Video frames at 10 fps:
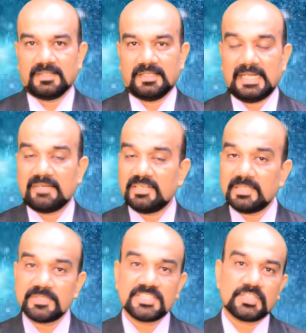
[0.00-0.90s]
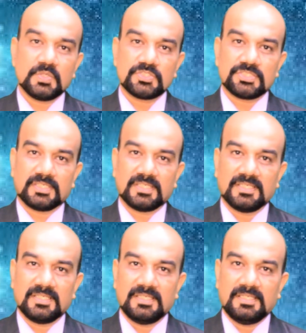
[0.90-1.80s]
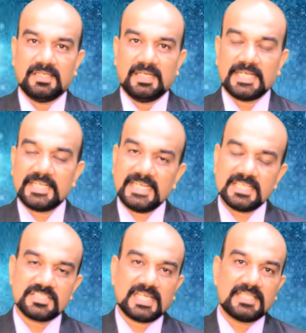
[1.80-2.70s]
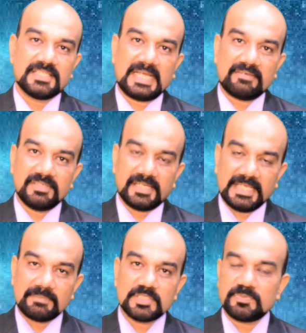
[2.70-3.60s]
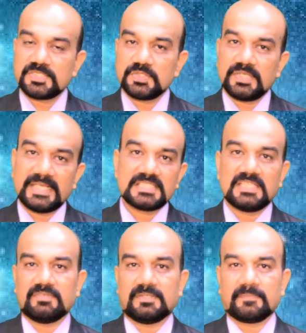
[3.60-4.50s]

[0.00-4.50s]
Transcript: And even the business coaching, I take it as a challenge that I will take up this business to the next level.